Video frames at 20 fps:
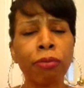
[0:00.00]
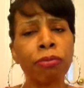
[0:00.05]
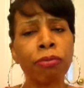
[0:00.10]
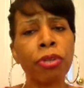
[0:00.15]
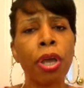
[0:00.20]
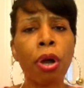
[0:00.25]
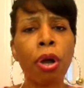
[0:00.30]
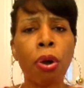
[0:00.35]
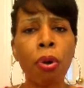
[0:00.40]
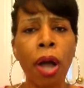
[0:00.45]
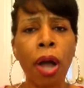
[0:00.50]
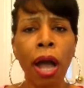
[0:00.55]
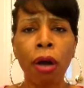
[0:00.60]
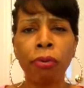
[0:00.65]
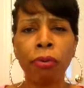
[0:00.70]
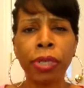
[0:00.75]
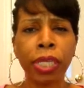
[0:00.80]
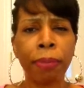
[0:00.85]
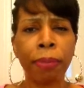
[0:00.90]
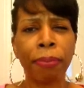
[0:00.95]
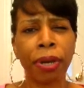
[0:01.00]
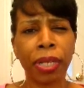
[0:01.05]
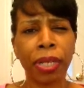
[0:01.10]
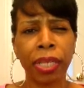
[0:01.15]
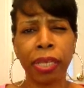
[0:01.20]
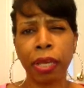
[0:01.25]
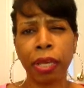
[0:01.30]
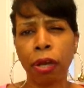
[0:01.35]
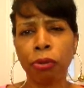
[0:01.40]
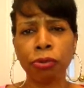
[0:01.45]
I don't know how
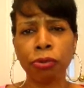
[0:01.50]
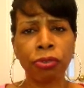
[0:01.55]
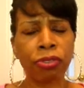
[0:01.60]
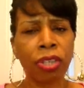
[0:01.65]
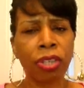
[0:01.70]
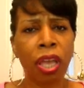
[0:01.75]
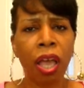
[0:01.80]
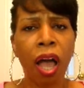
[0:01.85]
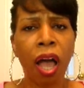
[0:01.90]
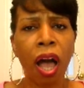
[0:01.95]
anybody else